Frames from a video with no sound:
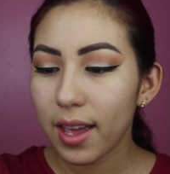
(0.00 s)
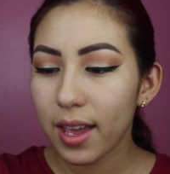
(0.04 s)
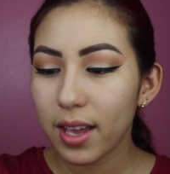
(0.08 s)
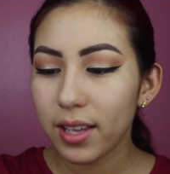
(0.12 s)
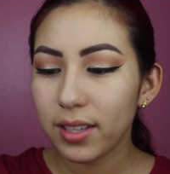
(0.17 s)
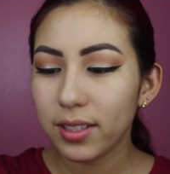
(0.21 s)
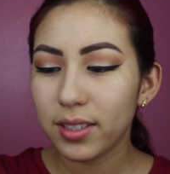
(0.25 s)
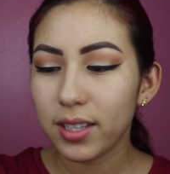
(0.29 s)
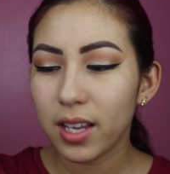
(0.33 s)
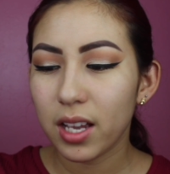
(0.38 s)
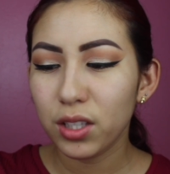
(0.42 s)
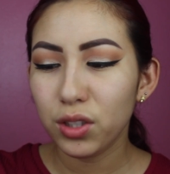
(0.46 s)

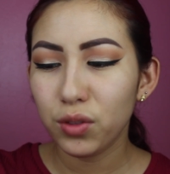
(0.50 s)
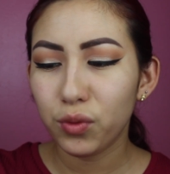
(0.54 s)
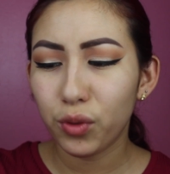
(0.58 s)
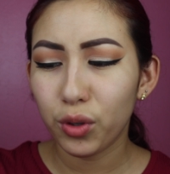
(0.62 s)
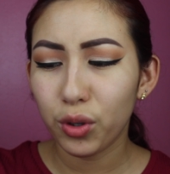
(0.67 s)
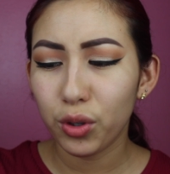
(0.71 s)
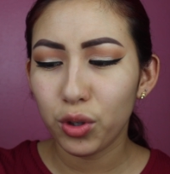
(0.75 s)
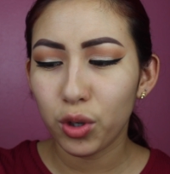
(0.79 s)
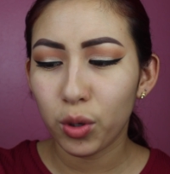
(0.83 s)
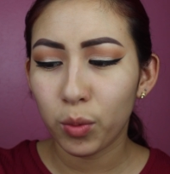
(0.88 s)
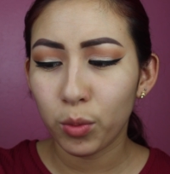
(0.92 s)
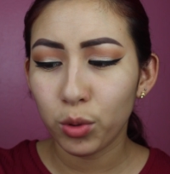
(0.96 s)
It says
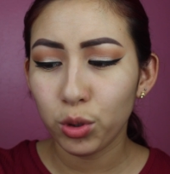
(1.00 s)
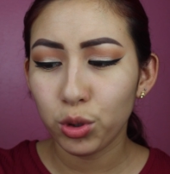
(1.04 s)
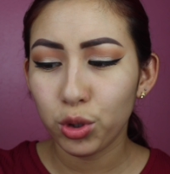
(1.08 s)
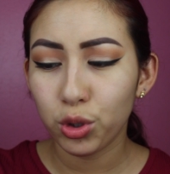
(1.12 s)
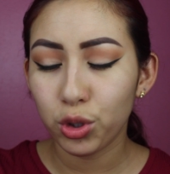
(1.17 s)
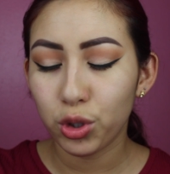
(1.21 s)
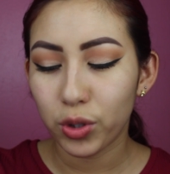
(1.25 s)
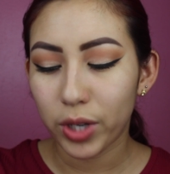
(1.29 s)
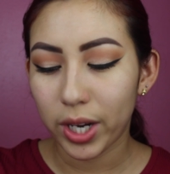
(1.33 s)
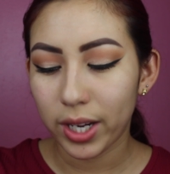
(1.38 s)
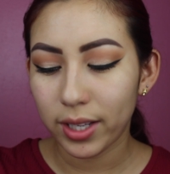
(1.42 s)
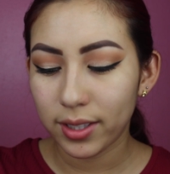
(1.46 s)
for normal
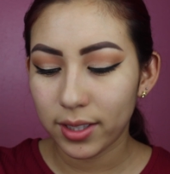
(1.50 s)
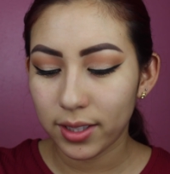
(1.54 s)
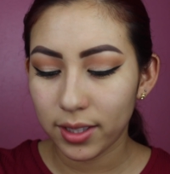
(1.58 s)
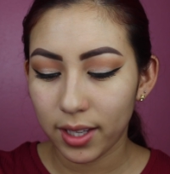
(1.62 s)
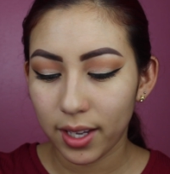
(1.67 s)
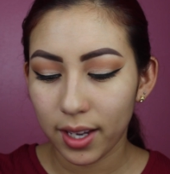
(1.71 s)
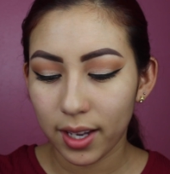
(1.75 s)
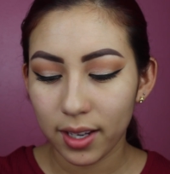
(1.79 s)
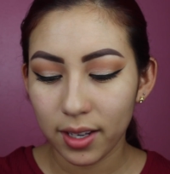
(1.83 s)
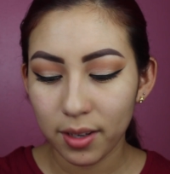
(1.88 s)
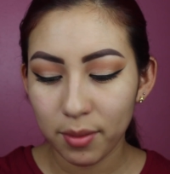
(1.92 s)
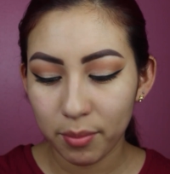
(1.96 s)
to dry
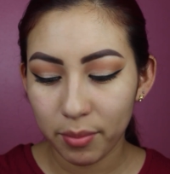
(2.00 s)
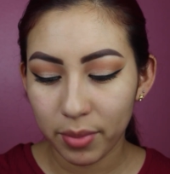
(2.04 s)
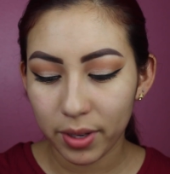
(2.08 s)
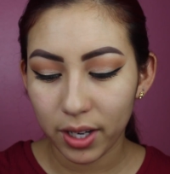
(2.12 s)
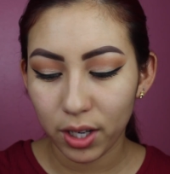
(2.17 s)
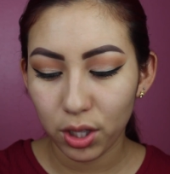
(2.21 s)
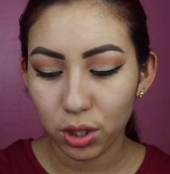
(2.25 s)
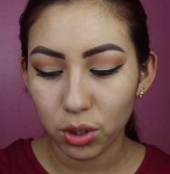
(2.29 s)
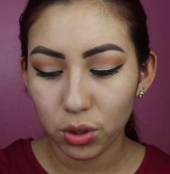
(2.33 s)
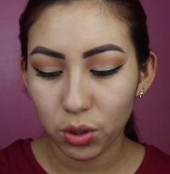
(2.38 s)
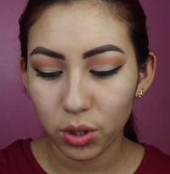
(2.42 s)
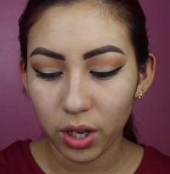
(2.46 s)
skin, but
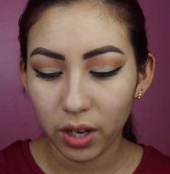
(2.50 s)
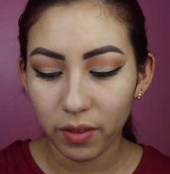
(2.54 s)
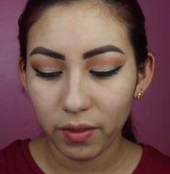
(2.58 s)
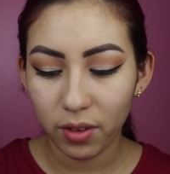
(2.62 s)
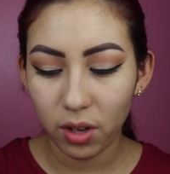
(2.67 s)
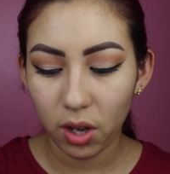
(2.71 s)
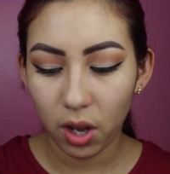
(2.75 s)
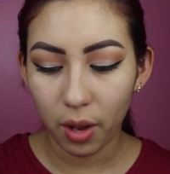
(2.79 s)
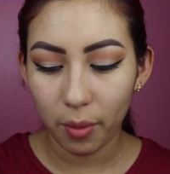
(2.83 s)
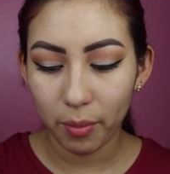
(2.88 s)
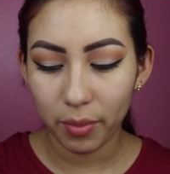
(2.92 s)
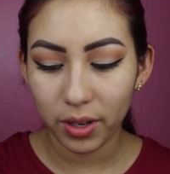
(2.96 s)
I do have
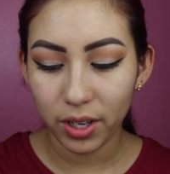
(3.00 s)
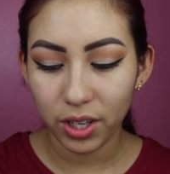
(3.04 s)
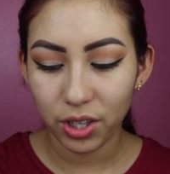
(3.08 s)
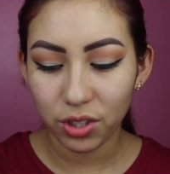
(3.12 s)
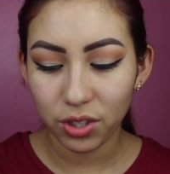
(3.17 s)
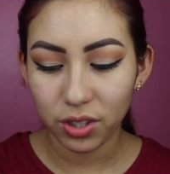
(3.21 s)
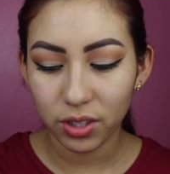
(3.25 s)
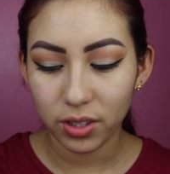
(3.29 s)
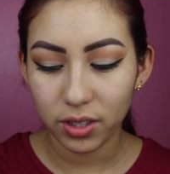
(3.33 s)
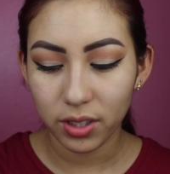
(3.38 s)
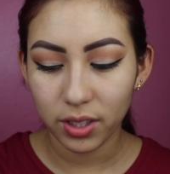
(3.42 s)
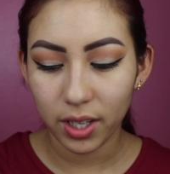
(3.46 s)

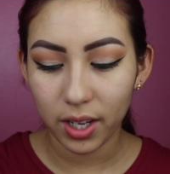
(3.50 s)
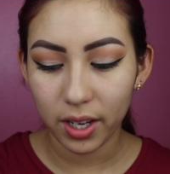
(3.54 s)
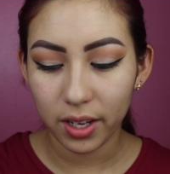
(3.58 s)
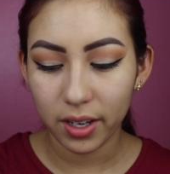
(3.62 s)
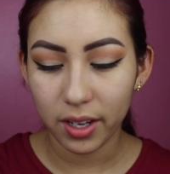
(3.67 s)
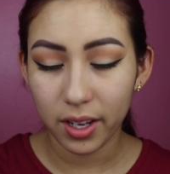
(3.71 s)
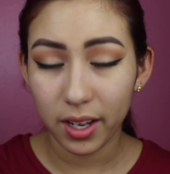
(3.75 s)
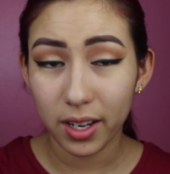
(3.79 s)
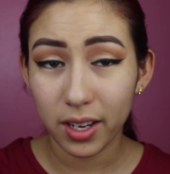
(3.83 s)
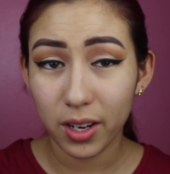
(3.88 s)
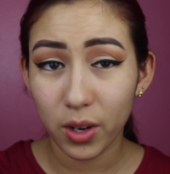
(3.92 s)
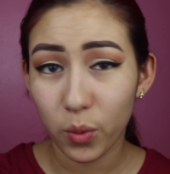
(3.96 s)
combination
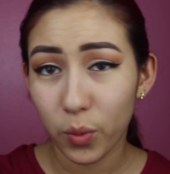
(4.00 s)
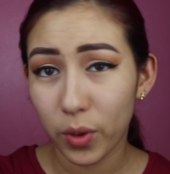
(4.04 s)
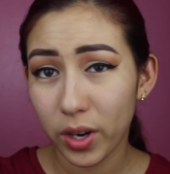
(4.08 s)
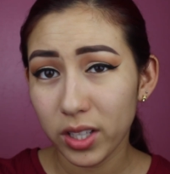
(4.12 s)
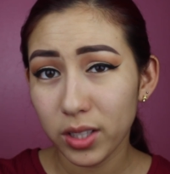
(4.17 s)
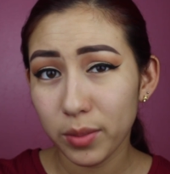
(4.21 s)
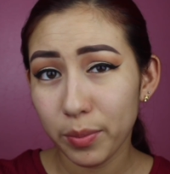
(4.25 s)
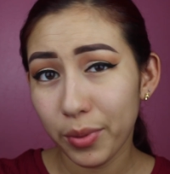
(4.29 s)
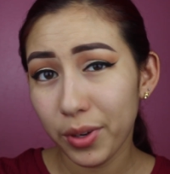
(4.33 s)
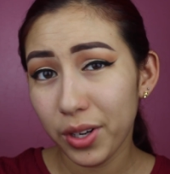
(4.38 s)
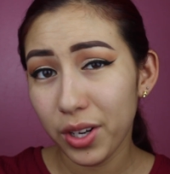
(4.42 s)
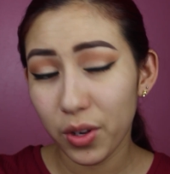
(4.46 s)
skin and it
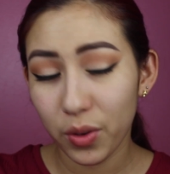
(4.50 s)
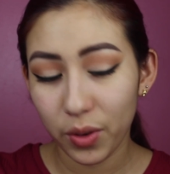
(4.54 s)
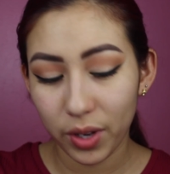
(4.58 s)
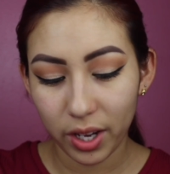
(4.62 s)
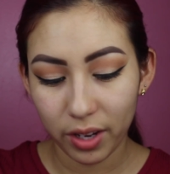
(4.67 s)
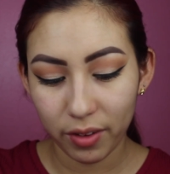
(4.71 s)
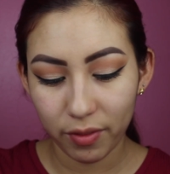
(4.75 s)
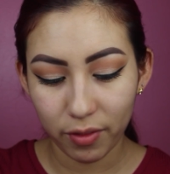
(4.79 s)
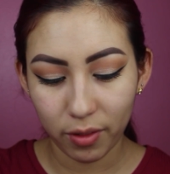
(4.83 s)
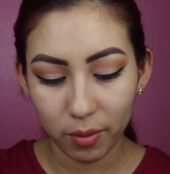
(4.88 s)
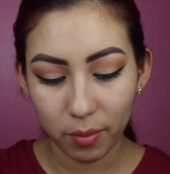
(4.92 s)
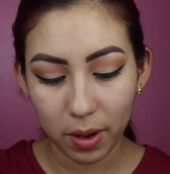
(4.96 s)
works pretty
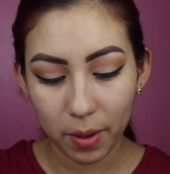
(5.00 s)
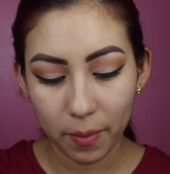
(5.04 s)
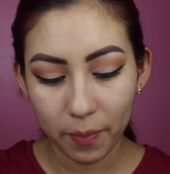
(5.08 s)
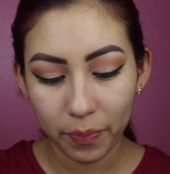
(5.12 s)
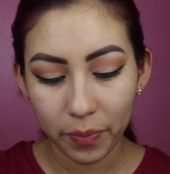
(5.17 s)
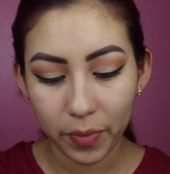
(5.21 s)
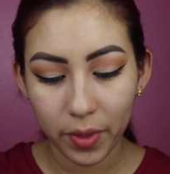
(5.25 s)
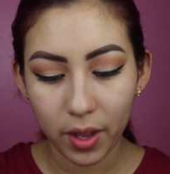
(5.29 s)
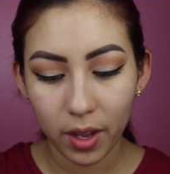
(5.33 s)
okay for me